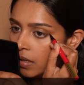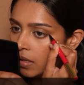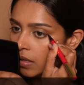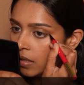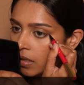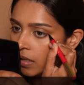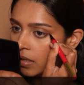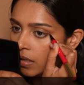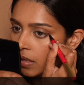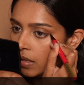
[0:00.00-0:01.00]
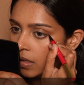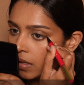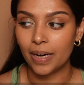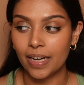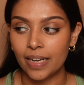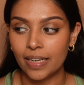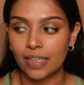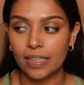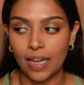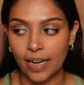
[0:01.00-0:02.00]
I went ahead and did my
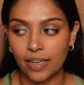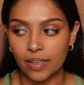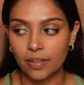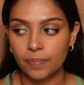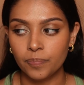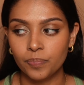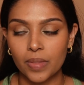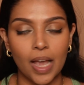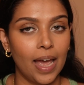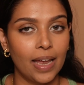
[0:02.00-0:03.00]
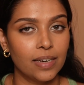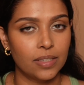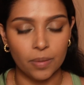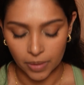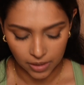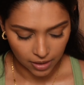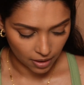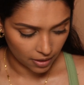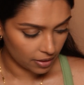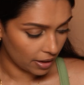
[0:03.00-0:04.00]
liner and some
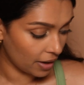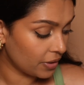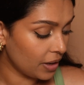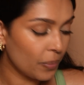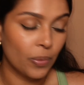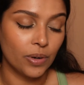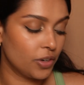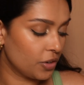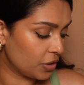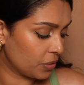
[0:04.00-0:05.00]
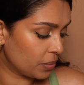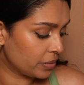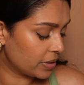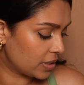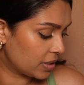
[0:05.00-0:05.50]
mascara. I really wanted to use